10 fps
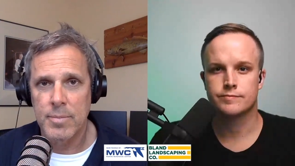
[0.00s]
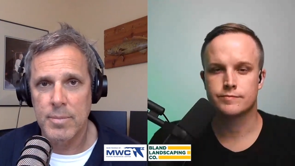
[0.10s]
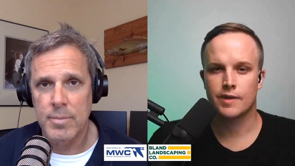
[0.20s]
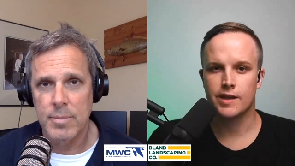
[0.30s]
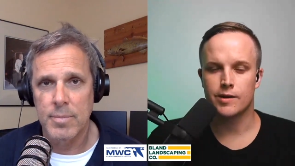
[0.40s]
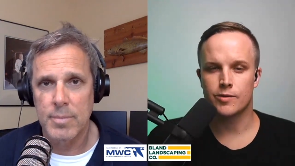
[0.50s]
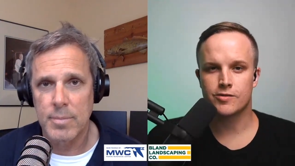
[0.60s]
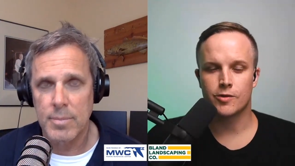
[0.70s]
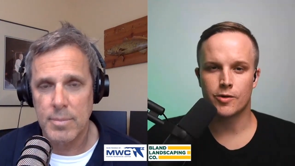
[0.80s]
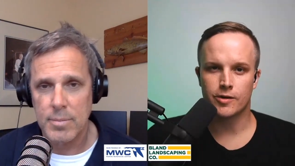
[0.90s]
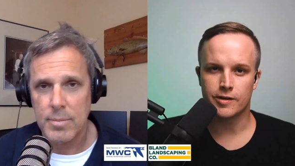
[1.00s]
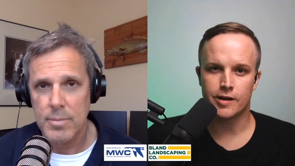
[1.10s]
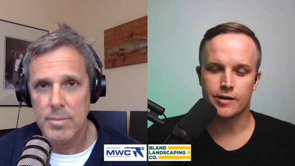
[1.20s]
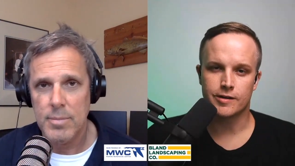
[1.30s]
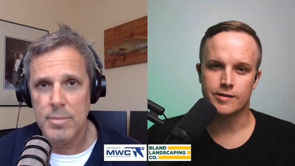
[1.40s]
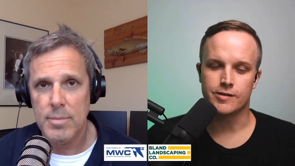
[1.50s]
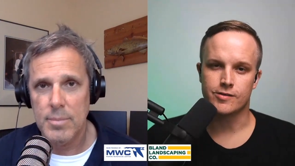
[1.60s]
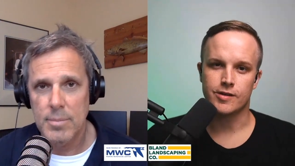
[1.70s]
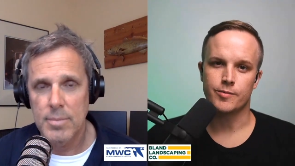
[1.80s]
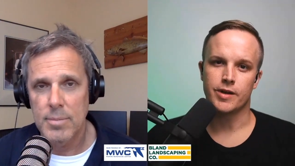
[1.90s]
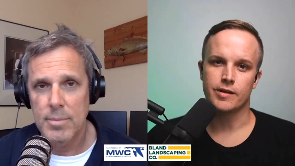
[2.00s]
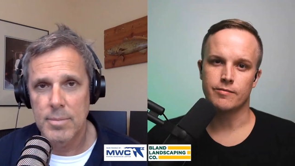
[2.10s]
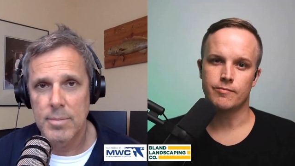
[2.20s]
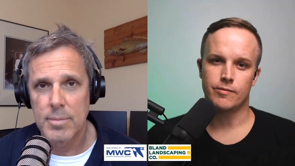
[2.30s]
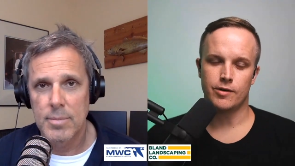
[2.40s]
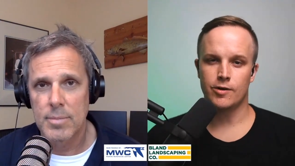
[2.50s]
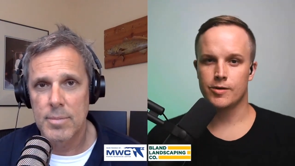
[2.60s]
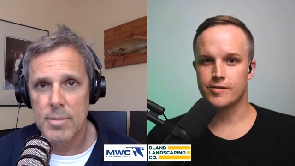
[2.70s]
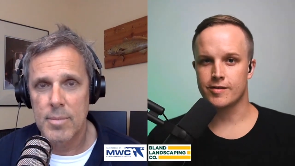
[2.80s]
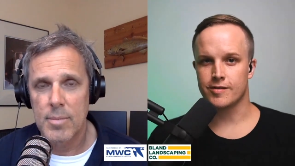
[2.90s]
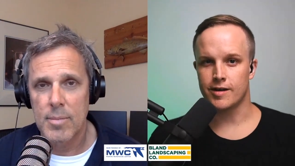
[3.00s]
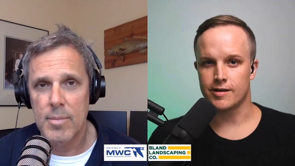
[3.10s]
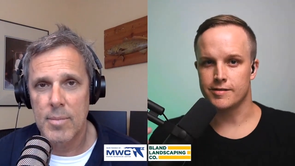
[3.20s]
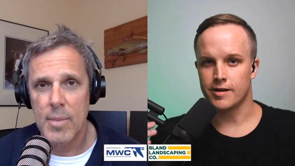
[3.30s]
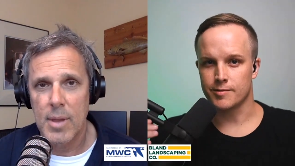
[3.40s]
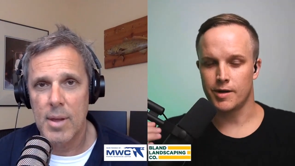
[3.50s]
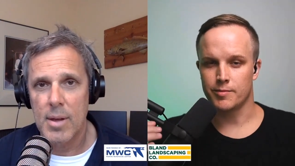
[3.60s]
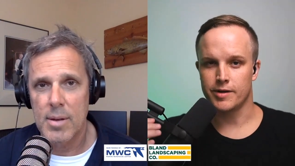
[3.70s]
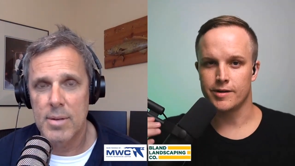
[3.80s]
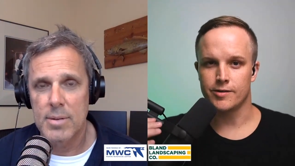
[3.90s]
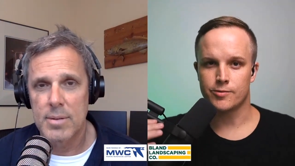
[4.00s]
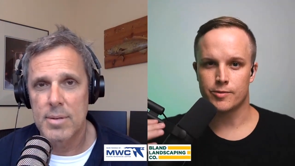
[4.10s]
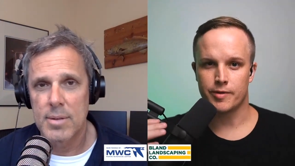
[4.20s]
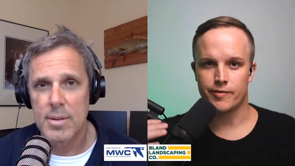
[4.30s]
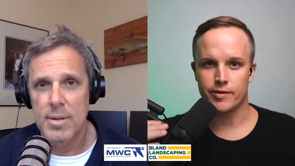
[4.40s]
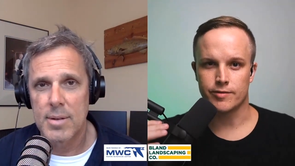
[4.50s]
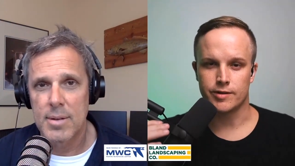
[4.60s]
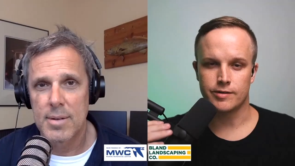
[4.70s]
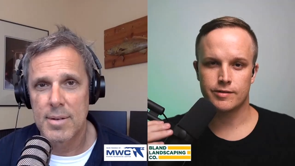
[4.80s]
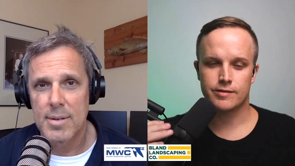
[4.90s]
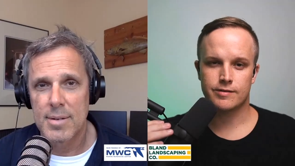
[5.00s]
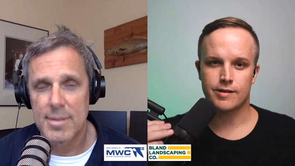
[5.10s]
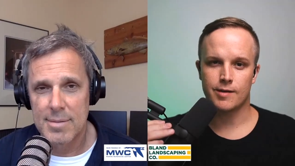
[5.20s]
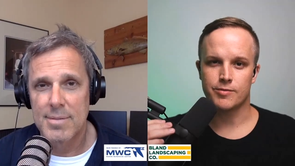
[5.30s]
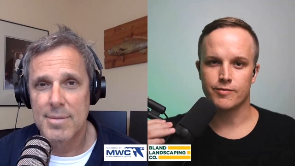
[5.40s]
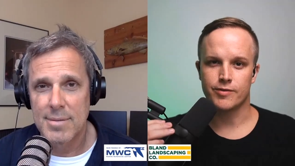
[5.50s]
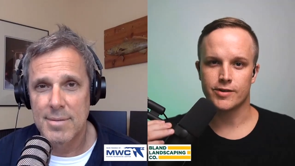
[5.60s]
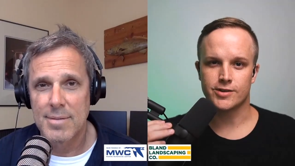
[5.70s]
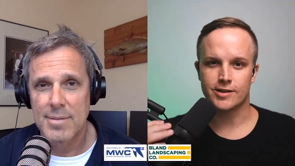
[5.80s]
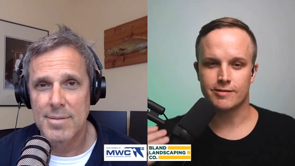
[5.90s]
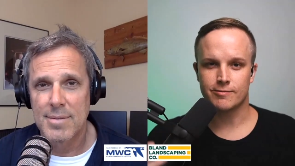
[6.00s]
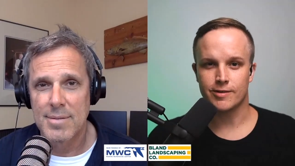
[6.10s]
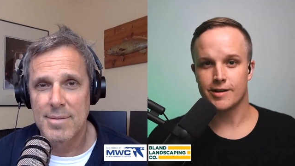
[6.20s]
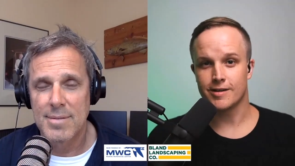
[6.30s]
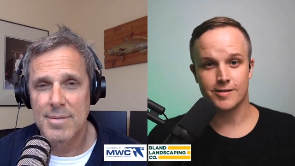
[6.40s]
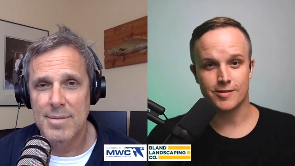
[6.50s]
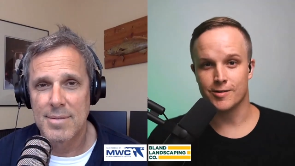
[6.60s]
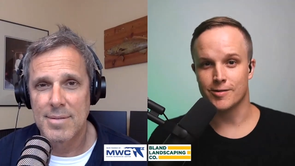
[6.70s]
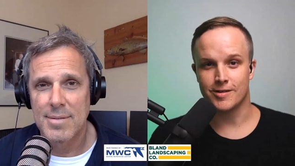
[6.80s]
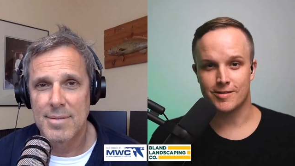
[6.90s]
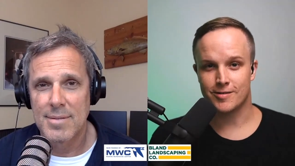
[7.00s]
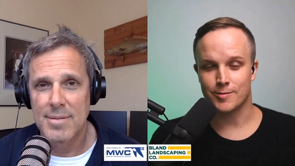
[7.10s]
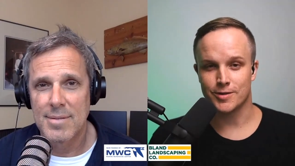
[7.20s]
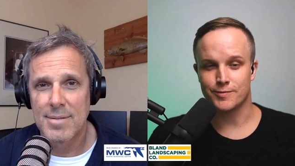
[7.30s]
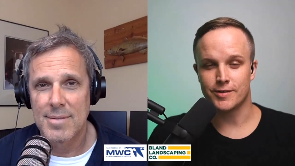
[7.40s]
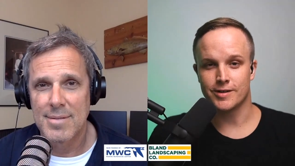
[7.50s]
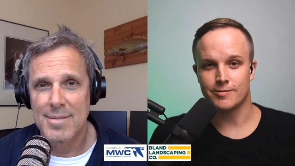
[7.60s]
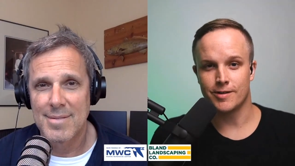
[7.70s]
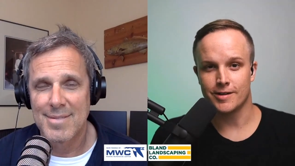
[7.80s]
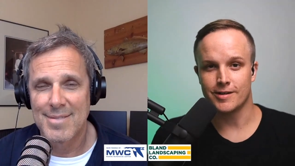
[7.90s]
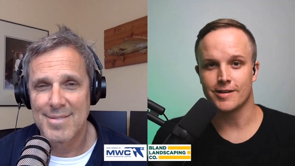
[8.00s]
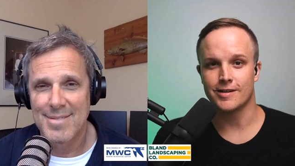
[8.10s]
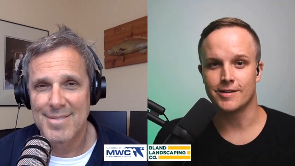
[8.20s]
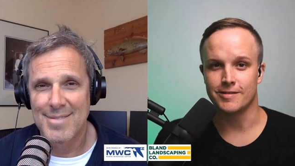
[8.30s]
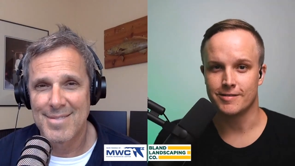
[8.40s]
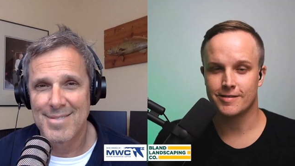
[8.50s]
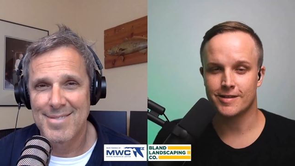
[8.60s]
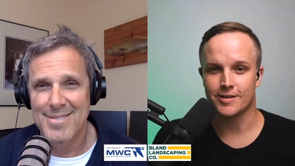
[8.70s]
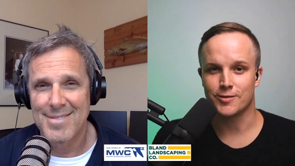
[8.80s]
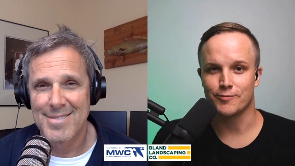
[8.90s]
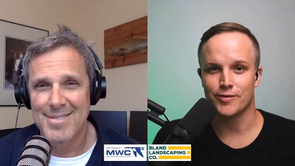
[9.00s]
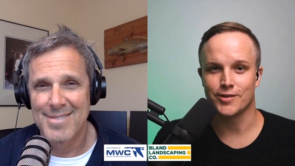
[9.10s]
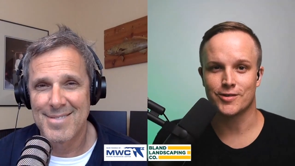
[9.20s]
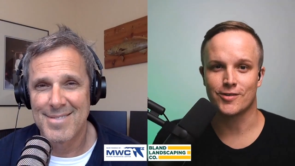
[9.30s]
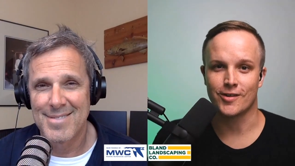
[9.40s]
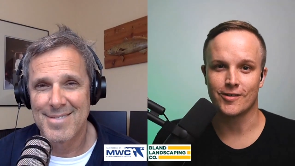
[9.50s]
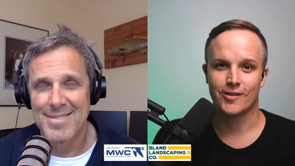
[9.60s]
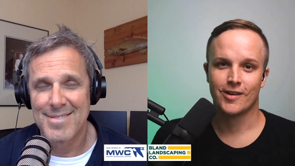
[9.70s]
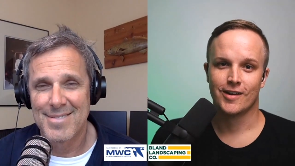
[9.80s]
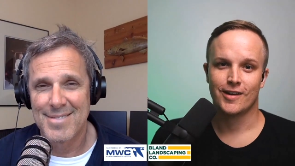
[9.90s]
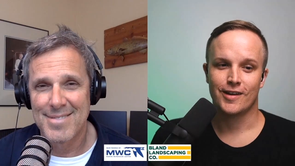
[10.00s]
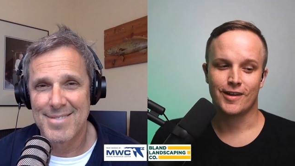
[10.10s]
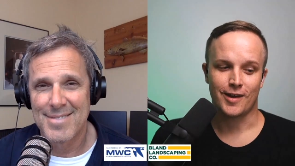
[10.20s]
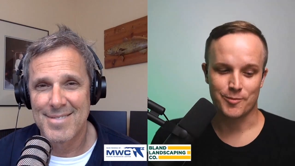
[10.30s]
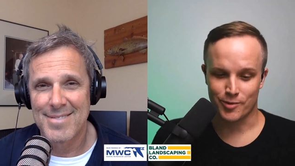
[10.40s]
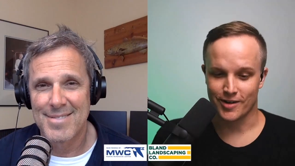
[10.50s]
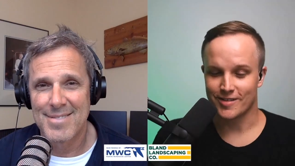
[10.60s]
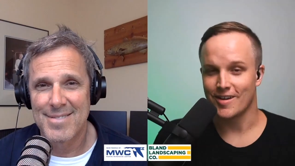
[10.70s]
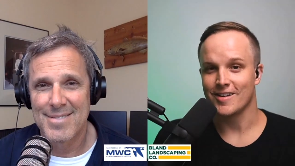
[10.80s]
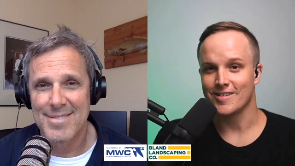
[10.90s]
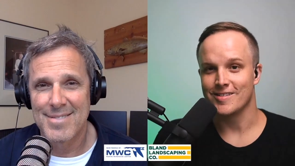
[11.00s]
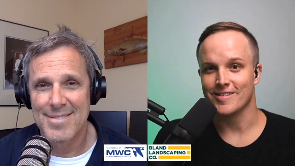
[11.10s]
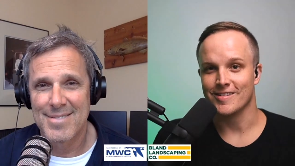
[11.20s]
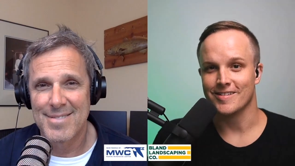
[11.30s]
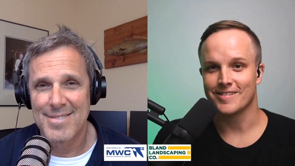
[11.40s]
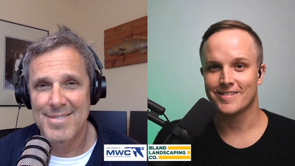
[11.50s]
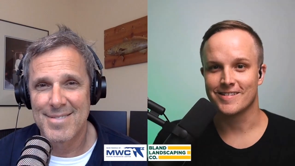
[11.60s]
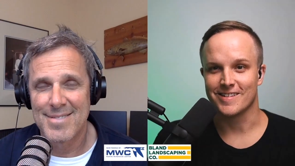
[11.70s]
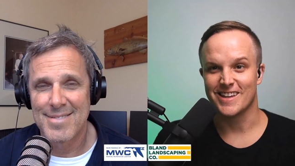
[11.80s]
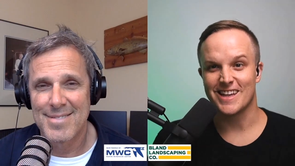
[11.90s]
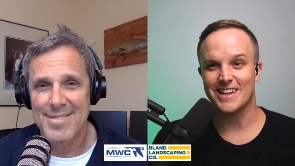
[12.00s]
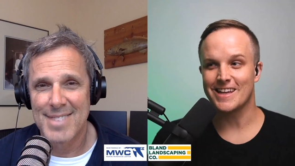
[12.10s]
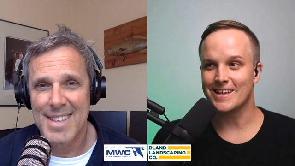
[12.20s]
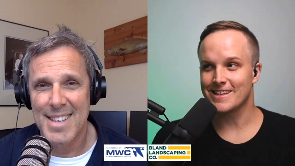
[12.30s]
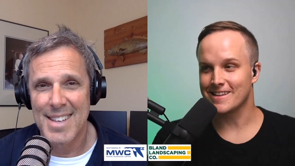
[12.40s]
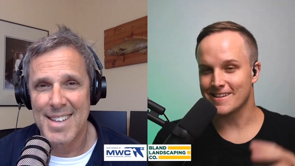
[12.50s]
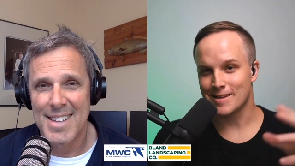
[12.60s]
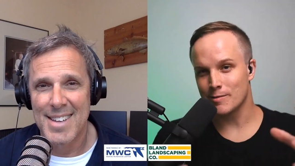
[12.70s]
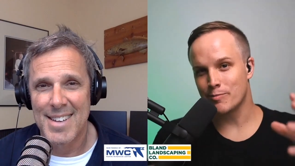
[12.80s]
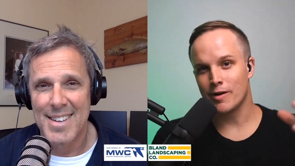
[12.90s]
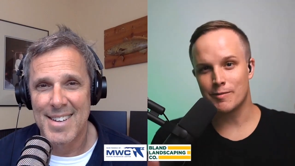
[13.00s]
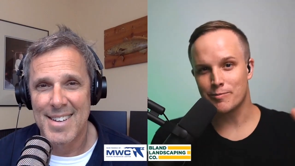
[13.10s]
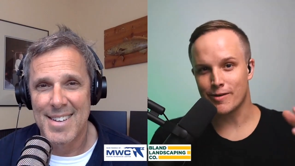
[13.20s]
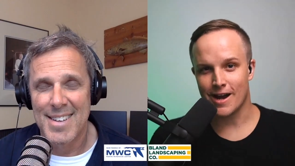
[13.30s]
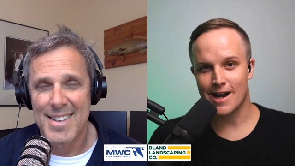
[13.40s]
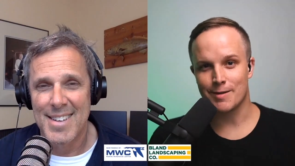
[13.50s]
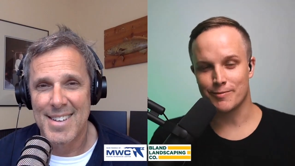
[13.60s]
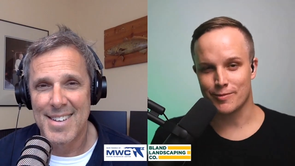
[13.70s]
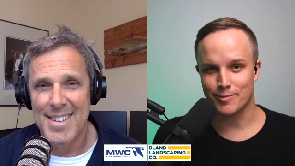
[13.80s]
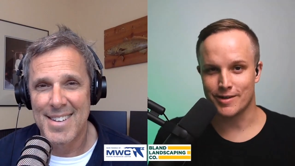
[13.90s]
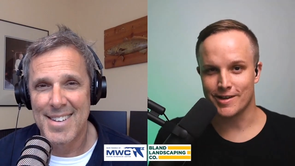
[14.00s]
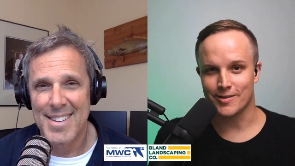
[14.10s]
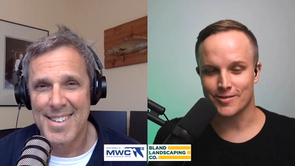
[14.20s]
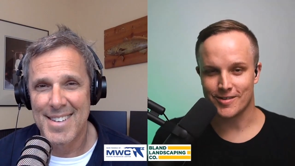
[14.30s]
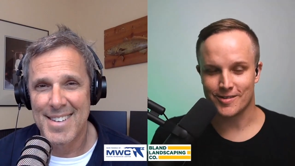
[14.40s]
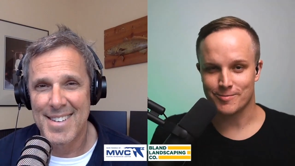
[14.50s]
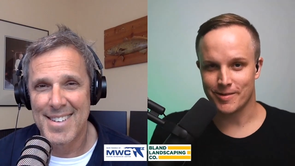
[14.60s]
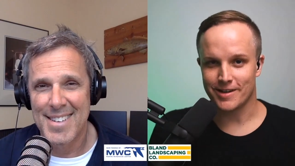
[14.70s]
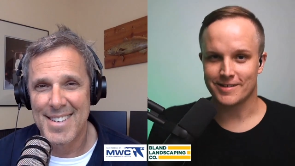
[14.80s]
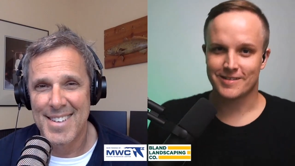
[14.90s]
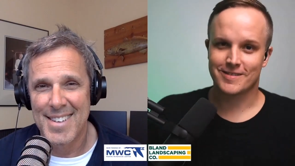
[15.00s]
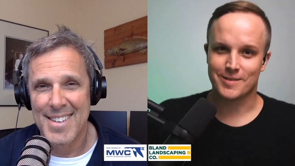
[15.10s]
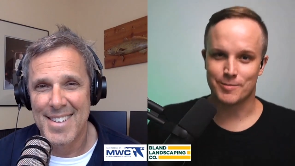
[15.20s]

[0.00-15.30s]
Speaker 1: Hey, what's going on, Gary? Good to see you, man. Always excited to talk about bonito. It's one of my favorite types of fishing when I get to do it. It's so much fun, run and gun and catch some fish. So I'm pretty excited to to get to get the pump prime for bonito season, man. It's gonna